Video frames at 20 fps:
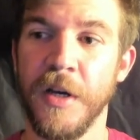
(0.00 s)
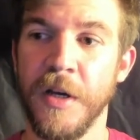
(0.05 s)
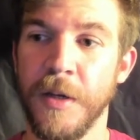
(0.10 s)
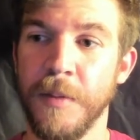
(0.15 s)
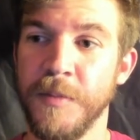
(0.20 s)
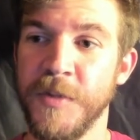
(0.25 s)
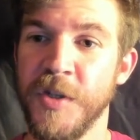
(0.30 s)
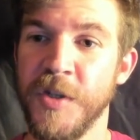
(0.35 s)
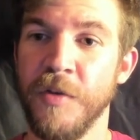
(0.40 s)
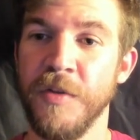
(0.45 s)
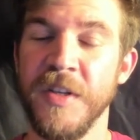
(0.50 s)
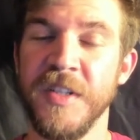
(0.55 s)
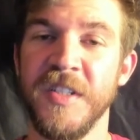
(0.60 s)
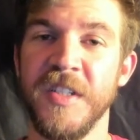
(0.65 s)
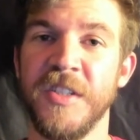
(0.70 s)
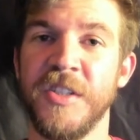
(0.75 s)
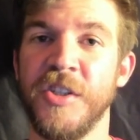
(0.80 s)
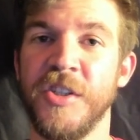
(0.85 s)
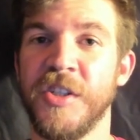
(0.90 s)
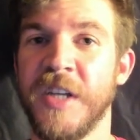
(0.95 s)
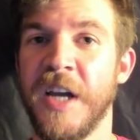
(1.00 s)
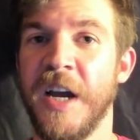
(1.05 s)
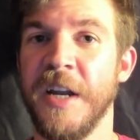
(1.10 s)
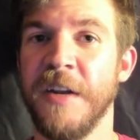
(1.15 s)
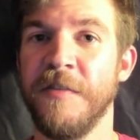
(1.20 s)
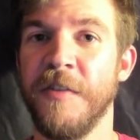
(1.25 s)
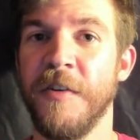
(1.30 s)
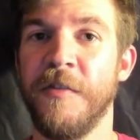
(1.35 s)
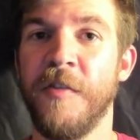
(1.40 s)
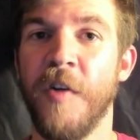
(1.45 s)
So this is just kind
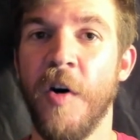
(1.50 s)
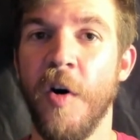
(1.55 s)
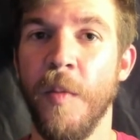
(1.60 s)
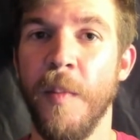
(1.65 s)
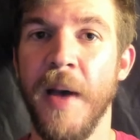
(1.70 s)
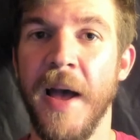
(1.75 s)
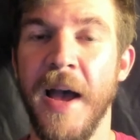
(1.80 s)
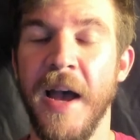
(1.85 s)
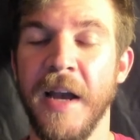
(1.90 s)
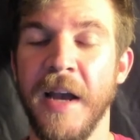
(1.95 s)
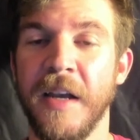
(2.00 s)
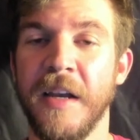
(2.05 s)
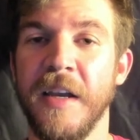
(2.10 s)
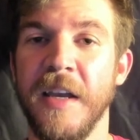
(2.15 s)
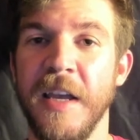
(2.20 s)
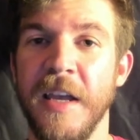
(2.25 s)
of a fallback.